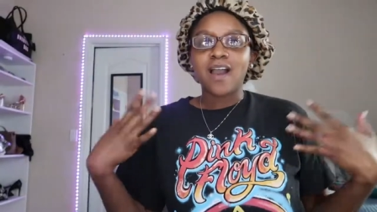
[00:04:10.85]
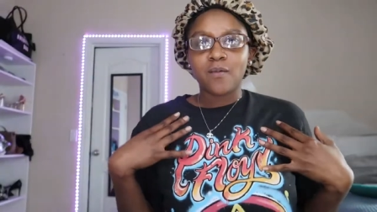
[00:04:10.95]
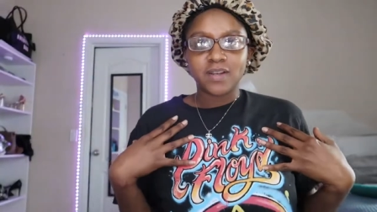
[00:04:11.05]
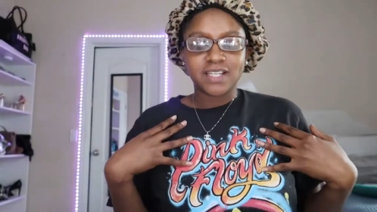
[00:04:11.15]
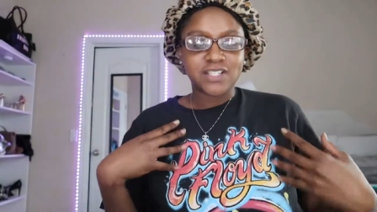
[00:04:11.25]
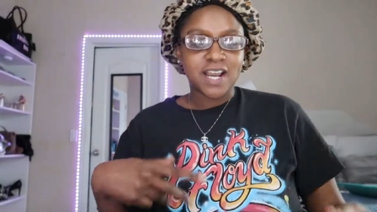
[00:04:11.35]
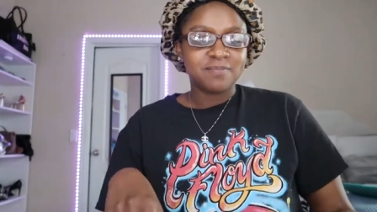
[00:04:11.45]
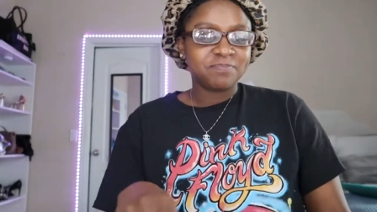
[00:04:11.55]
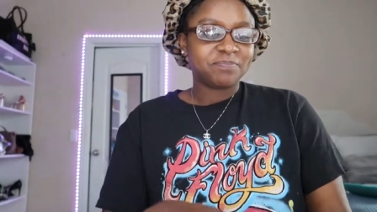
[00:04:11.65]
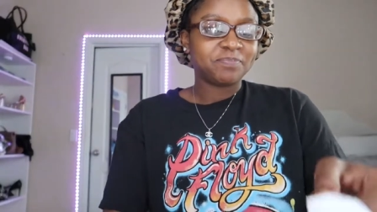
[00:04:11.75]
I wanted to try.
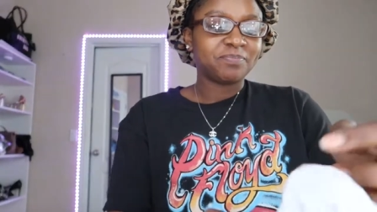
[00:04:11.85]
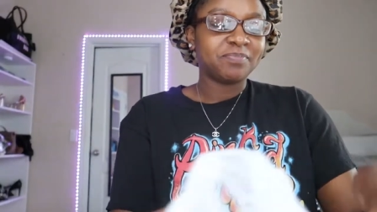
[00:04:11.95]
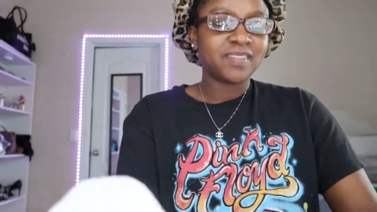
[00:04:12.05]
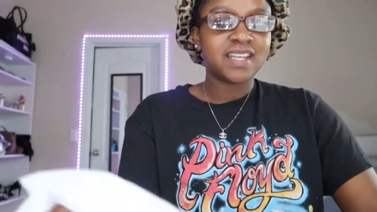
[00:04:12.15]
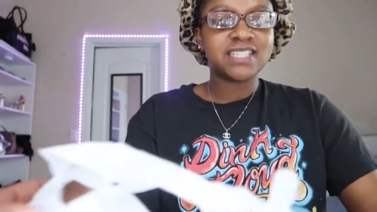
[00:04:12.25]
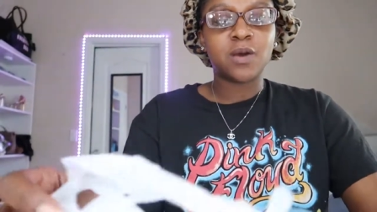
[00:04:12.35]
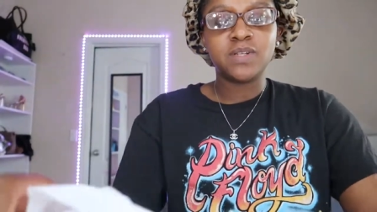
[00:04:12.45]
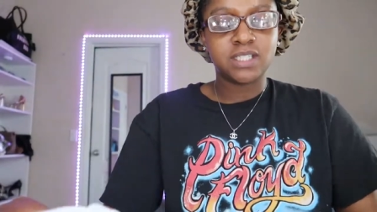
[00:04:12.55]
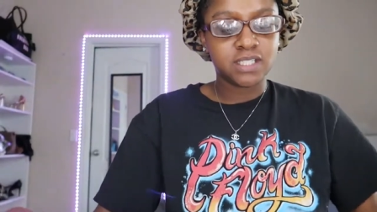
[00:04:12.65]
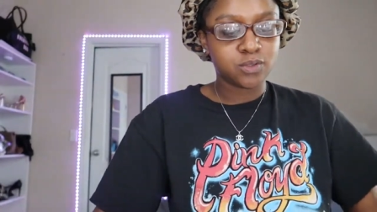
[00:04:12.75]
So I
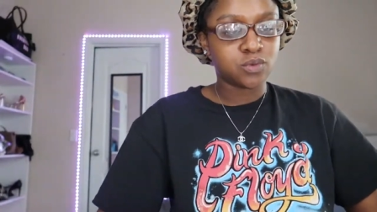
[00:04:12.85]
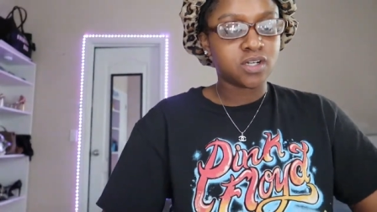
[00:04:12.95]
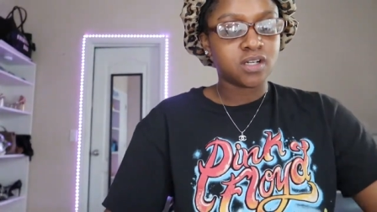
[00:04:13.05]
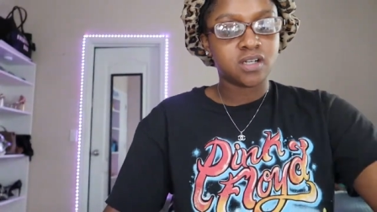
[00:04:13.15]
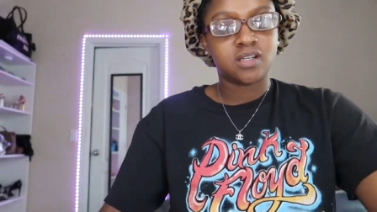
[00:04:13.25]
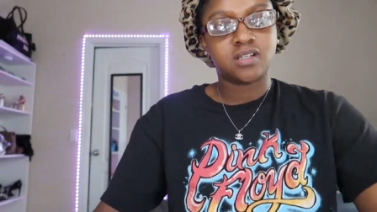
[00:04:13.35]
went to the store,